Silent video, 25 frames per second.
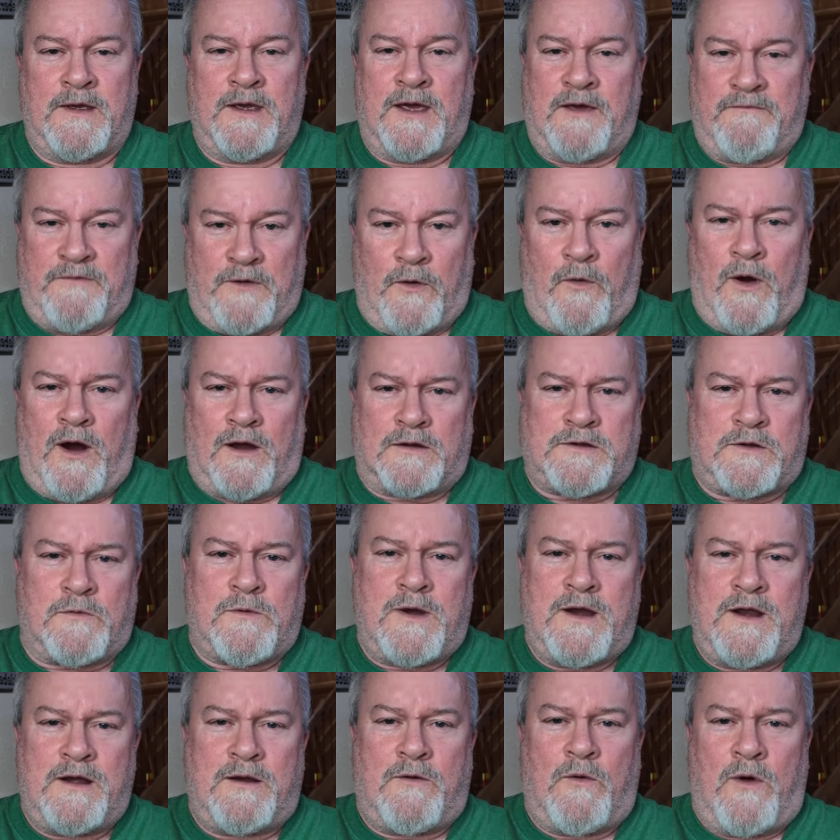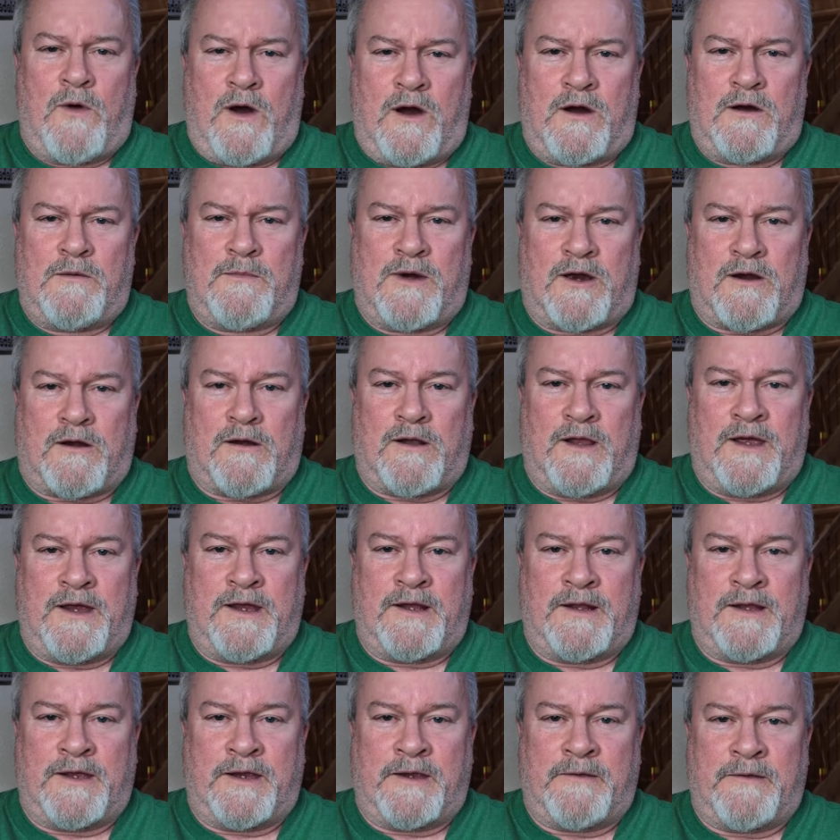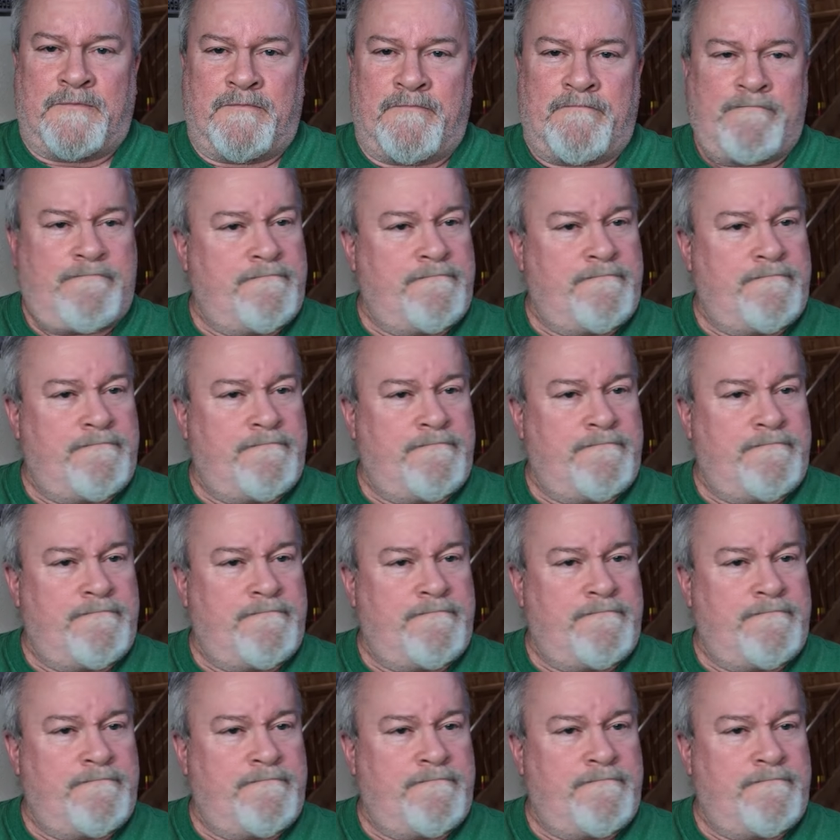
Have you walked around a Walmart lately?